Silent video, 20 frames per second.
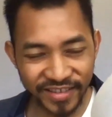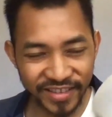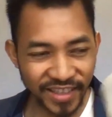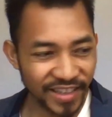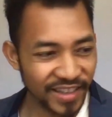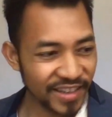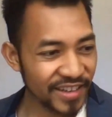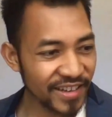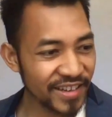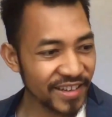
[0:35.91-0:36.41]

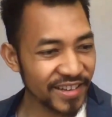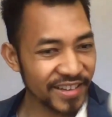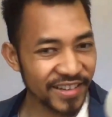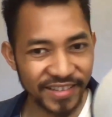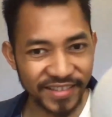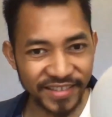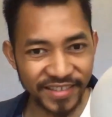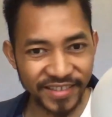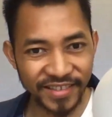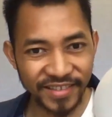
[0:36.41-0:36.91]
Ta-da!
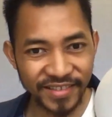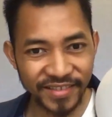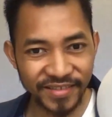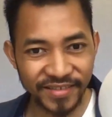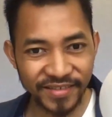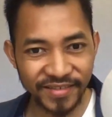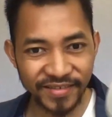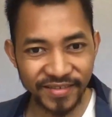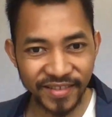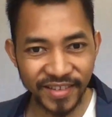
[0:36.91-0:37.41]

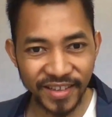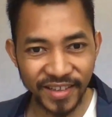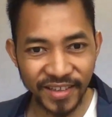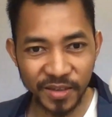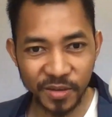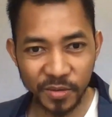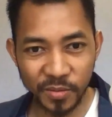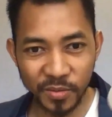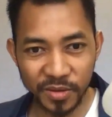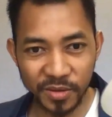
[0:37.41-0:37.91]

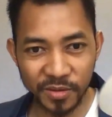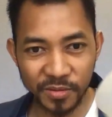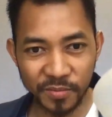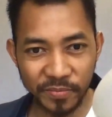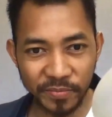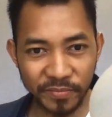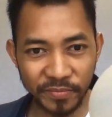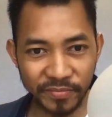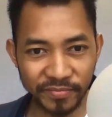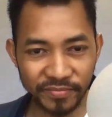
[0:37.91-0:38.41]
This one's
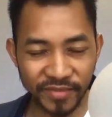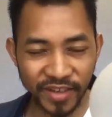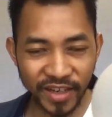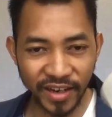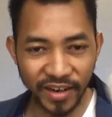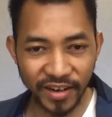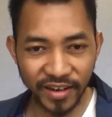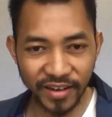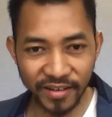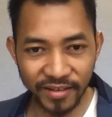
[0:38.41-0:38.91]

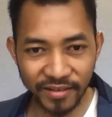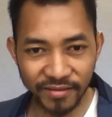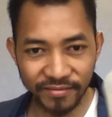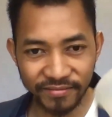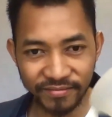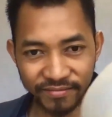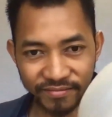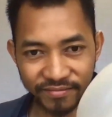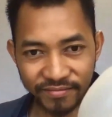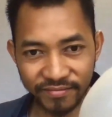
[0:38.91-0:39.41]
kind of
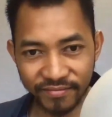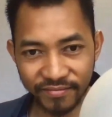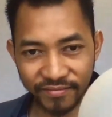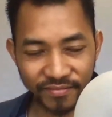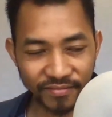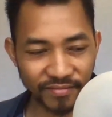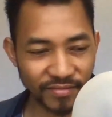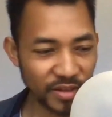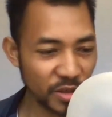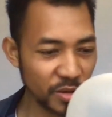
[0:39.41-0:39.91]

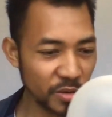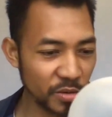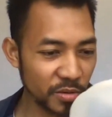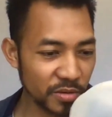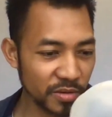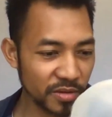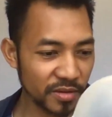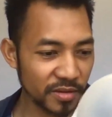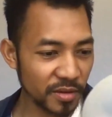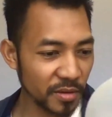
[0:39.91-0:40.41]

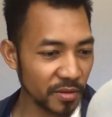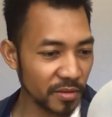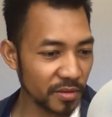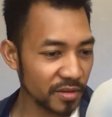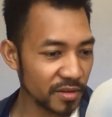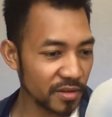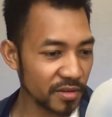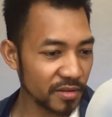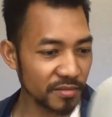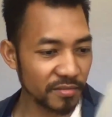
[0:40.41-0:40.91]
used, so
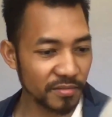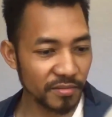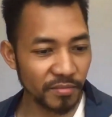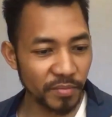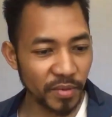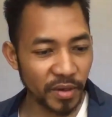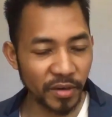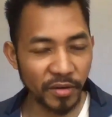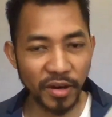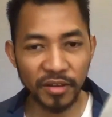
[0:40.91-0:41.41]
it's
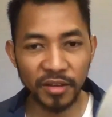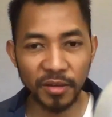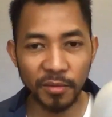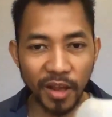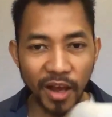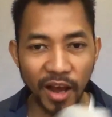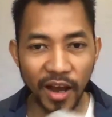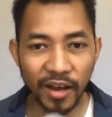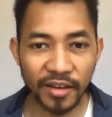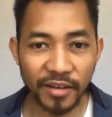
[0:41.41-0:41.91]
been around the
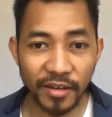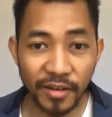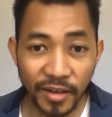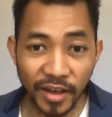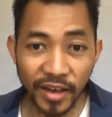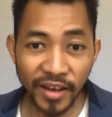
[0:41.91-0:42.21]
block.